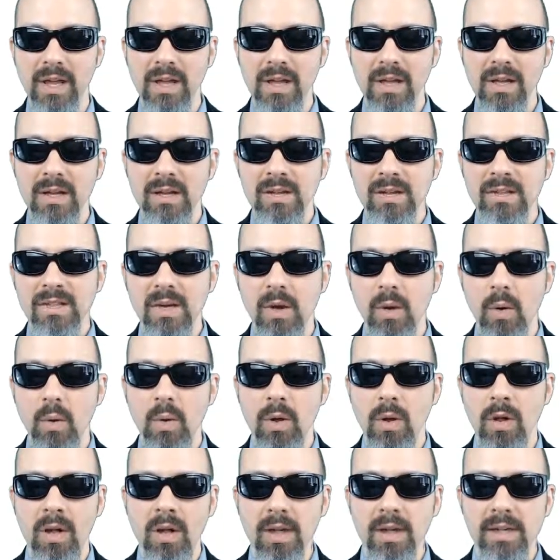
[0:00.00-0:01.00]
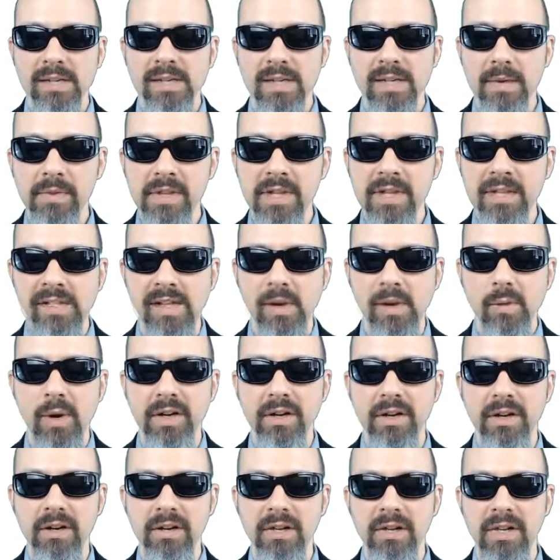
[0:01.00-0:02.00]
So some things I want
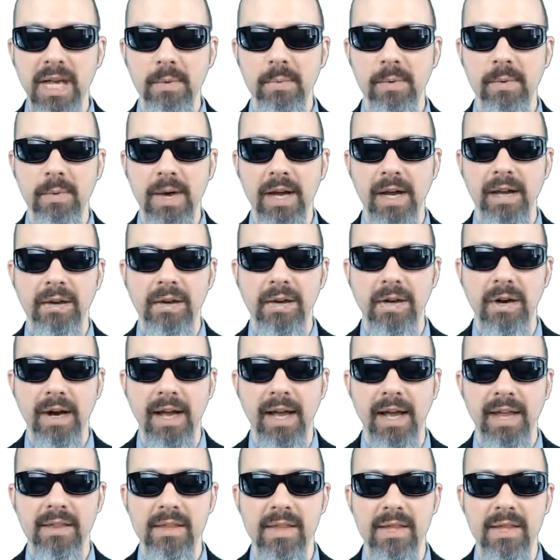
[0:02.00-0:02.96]
you to keep in mind under your hat,